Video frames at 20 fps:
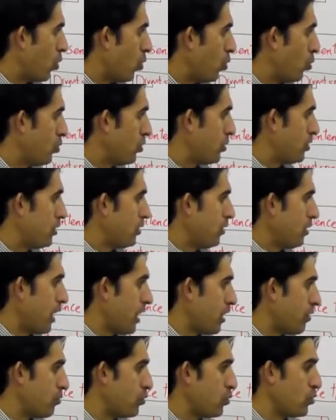older,
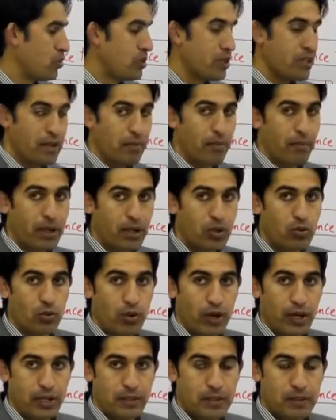I would
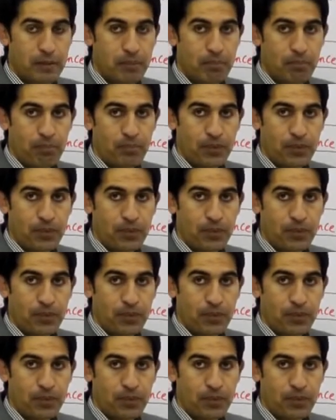emigrate.